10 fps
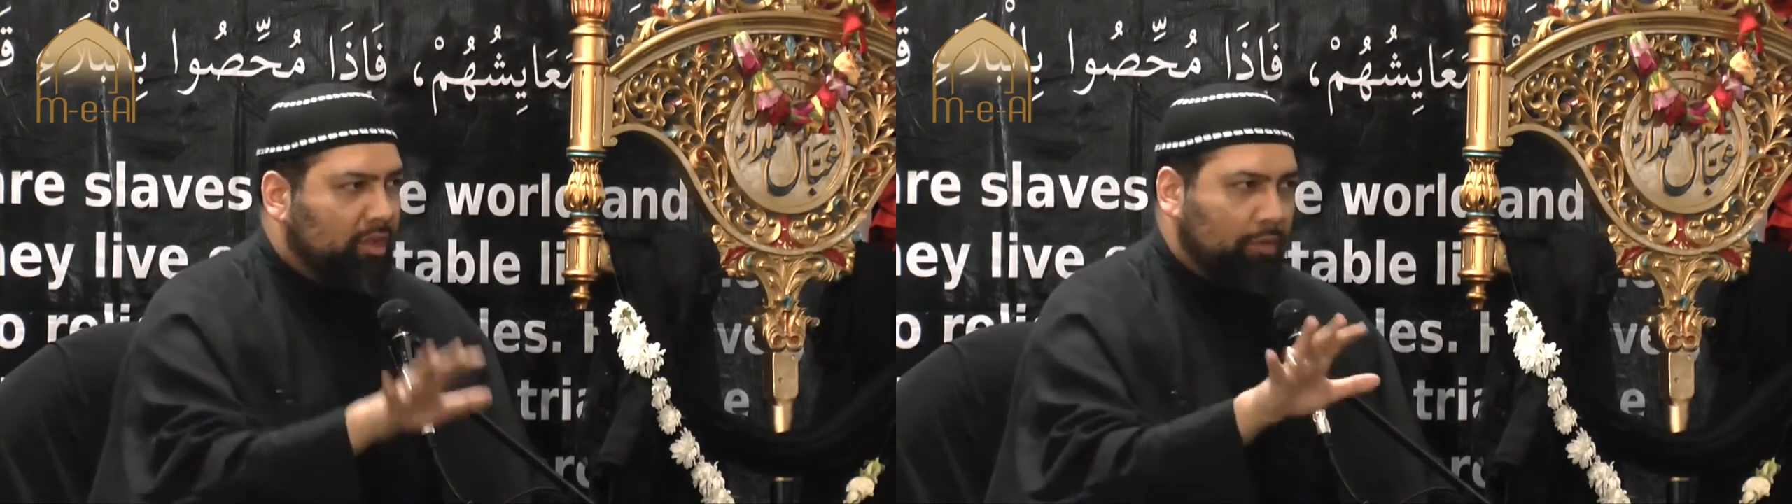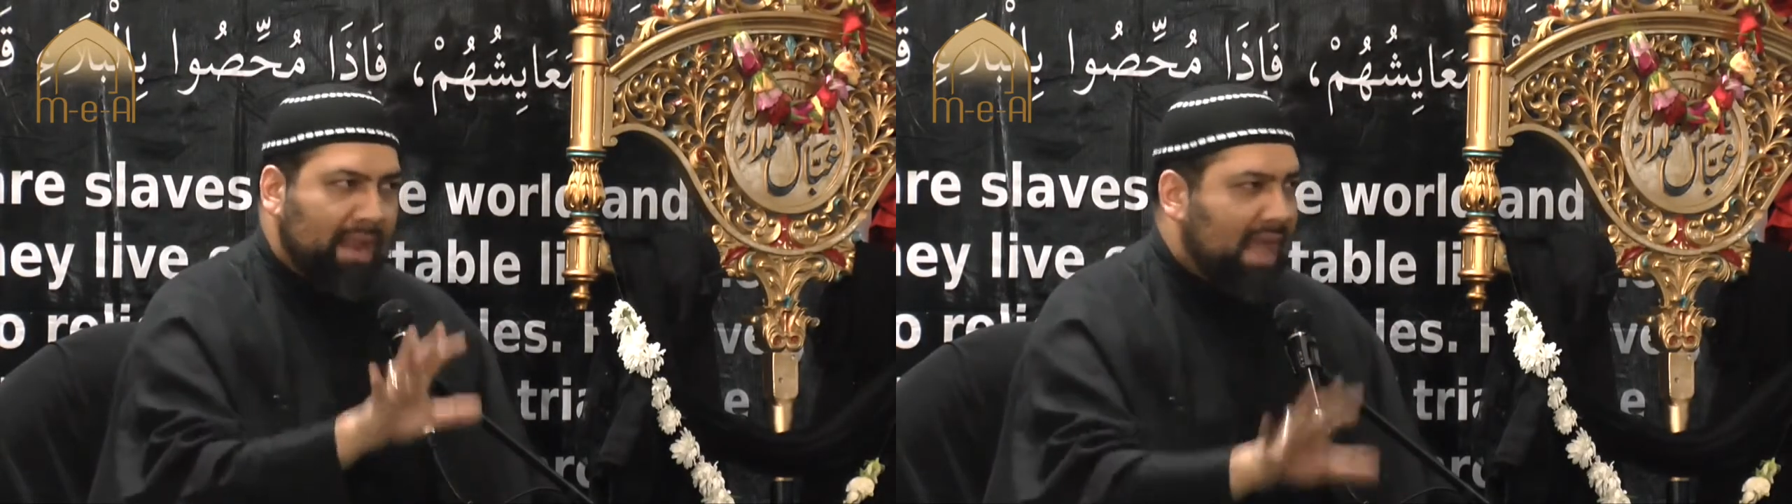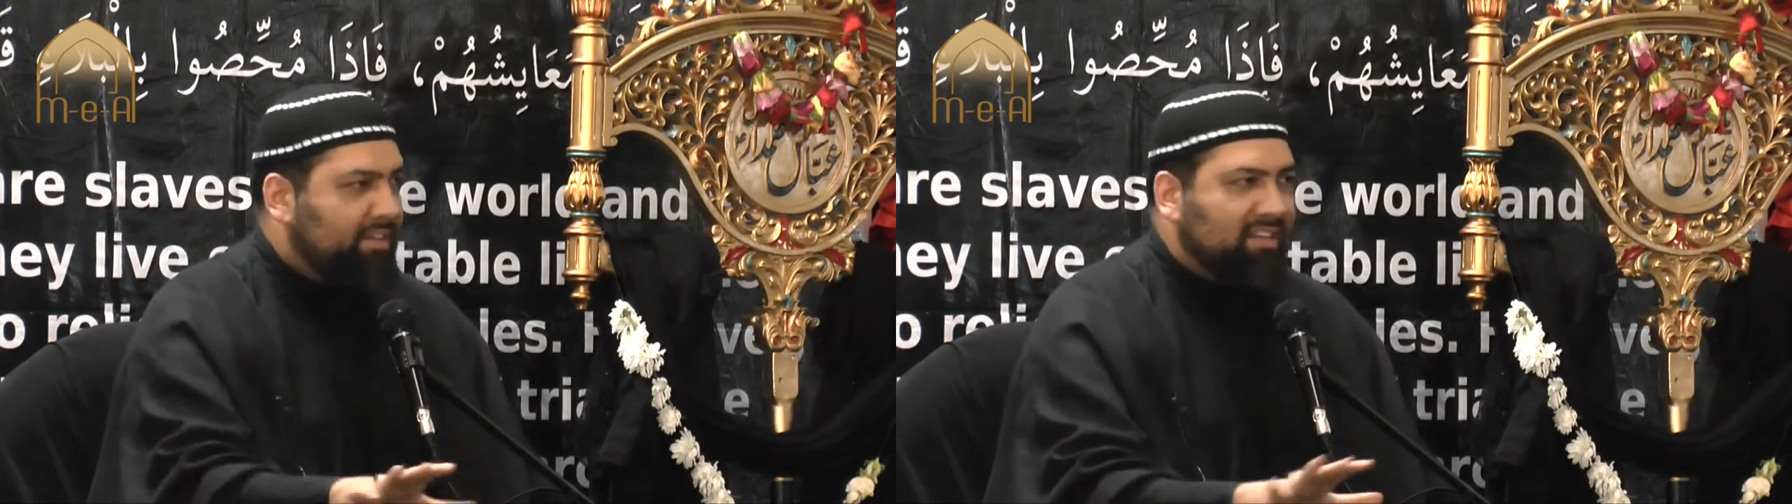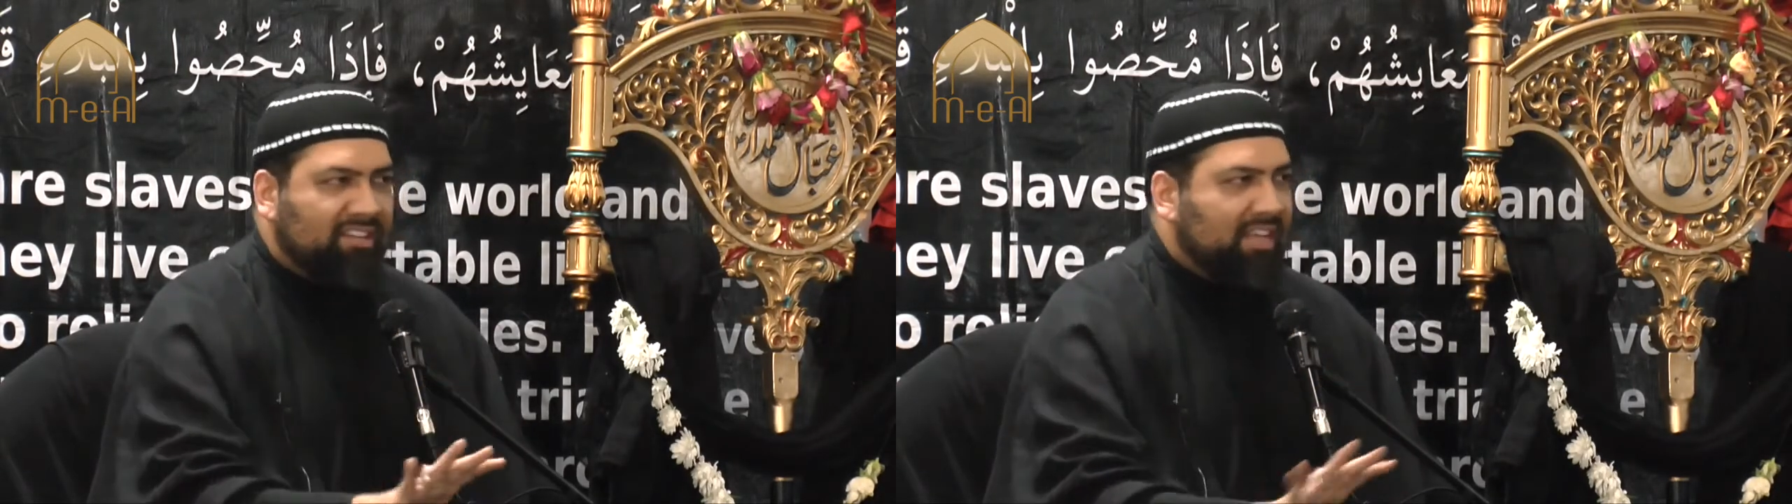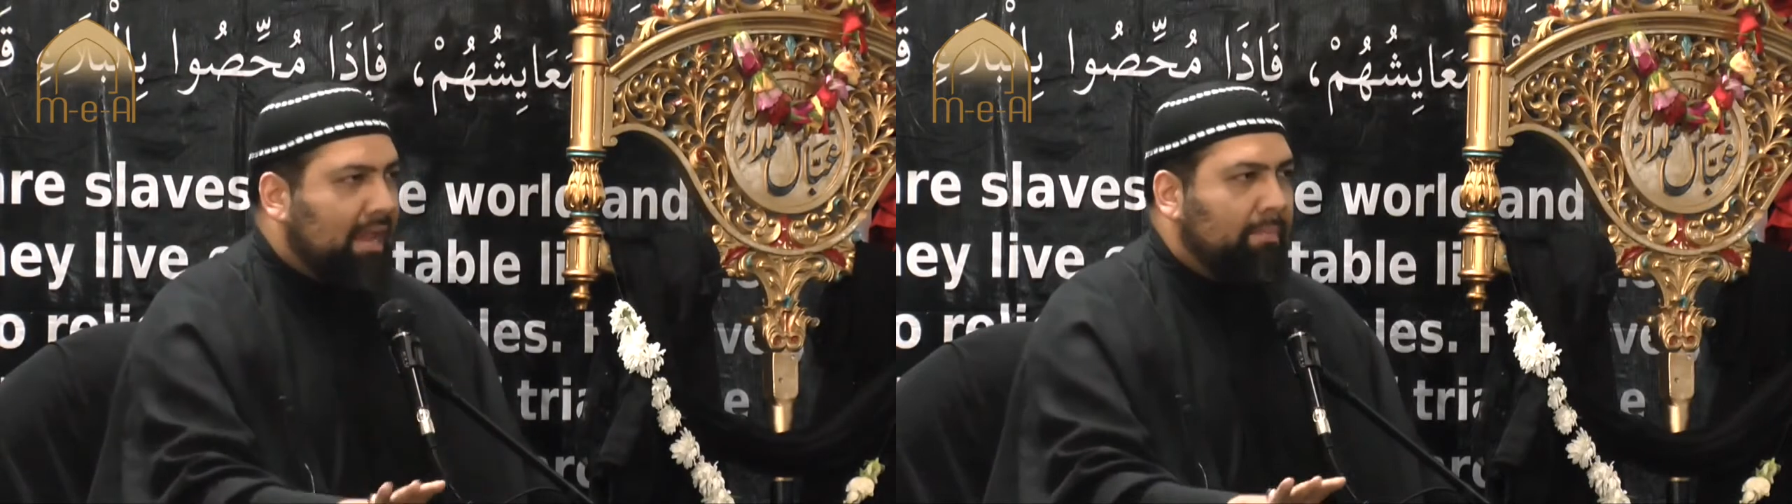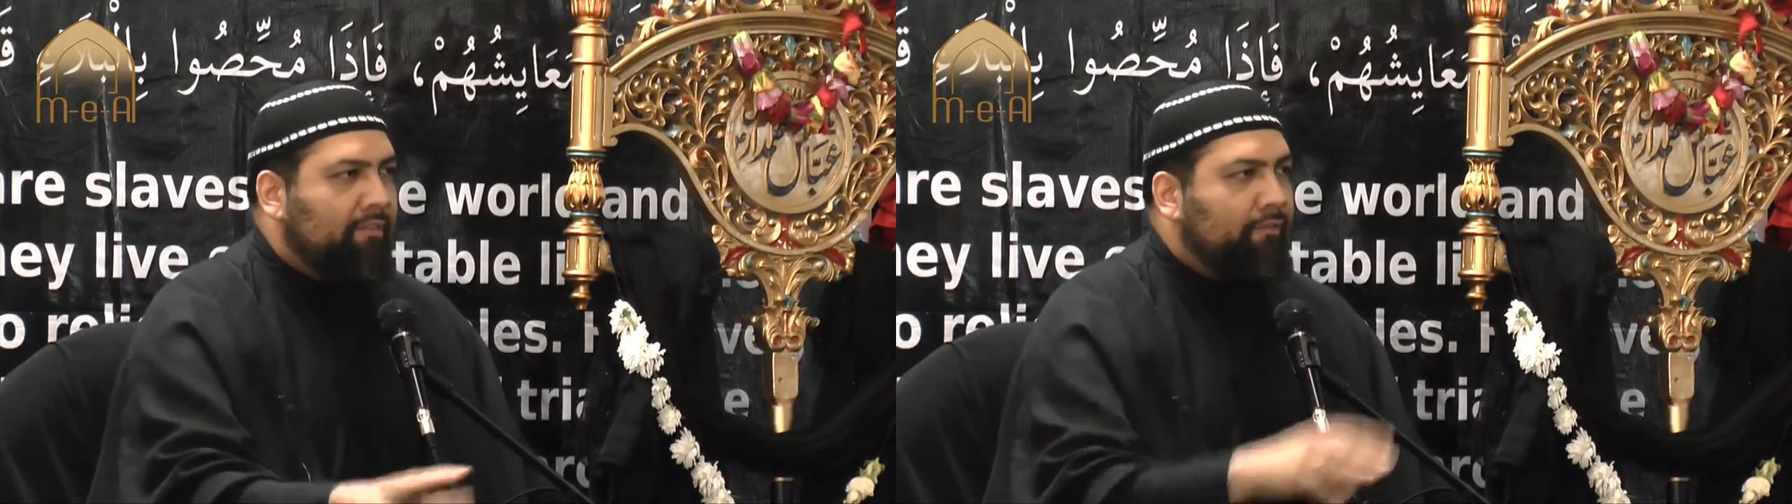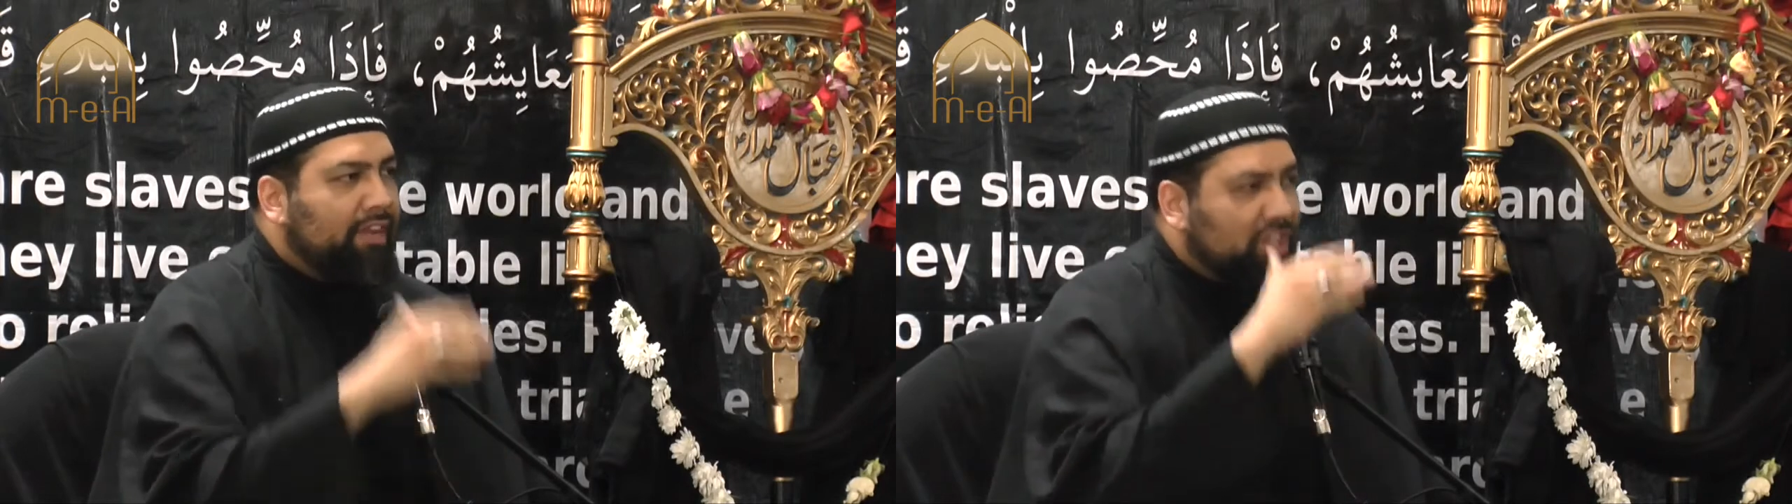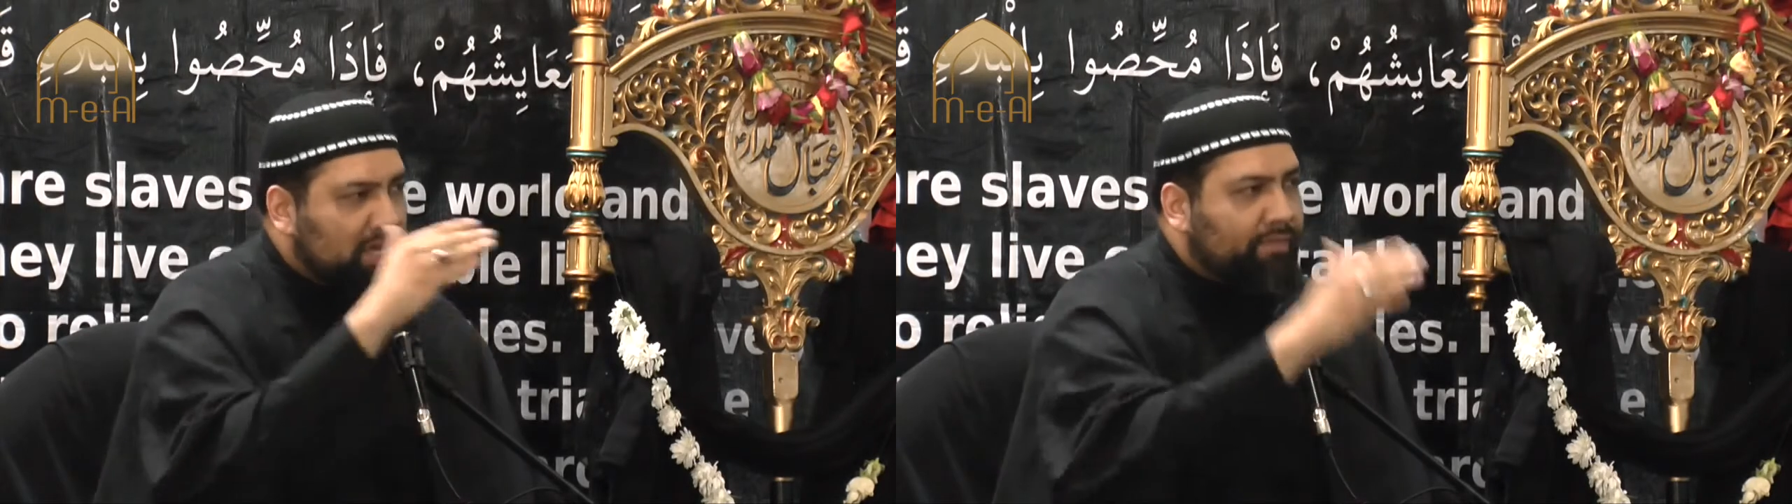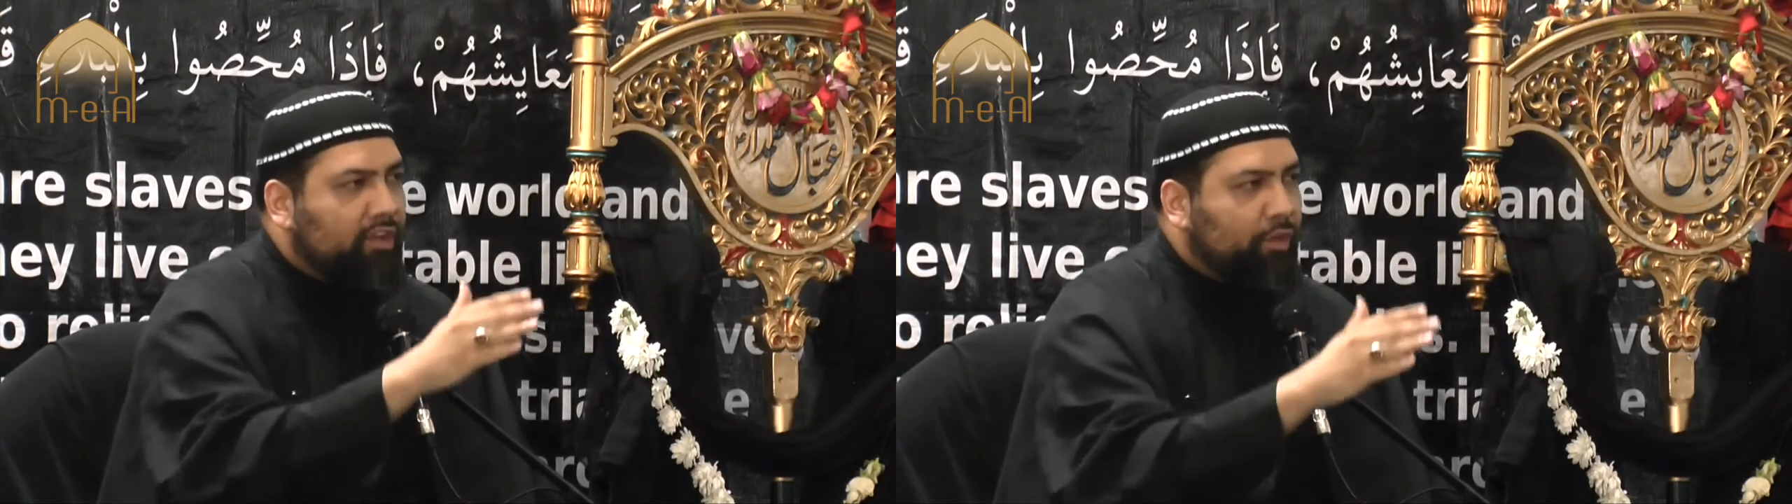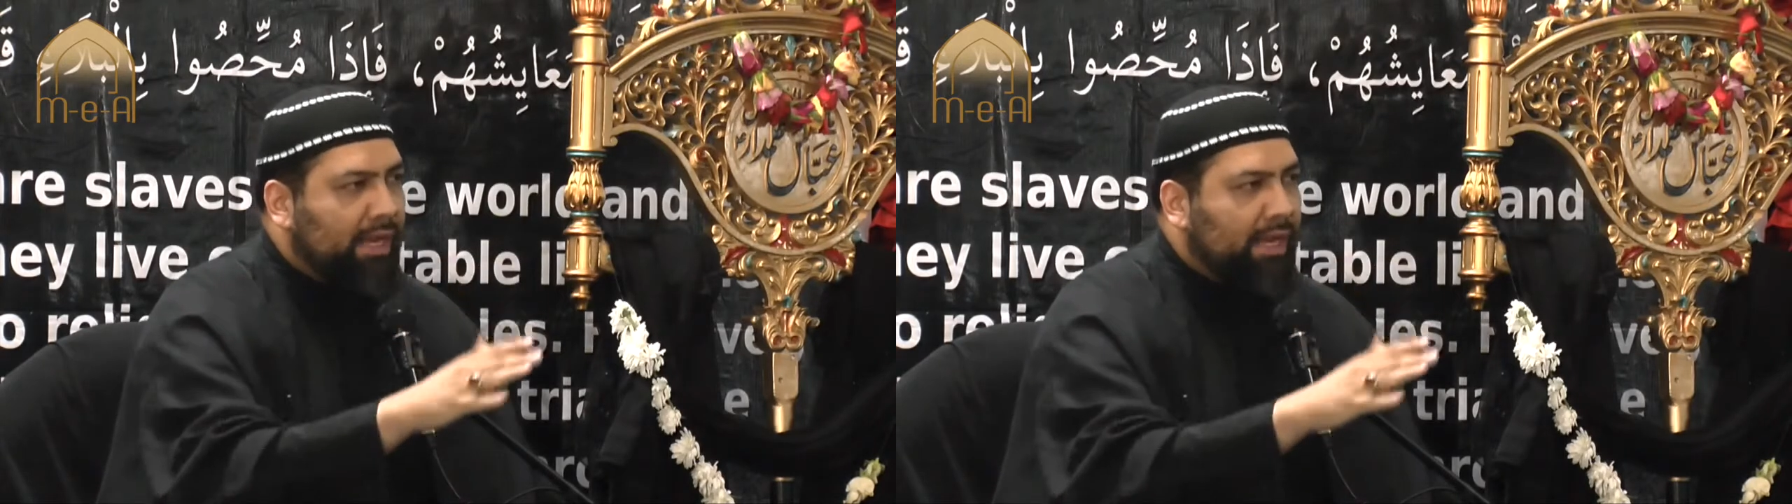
you've been having the same vision of the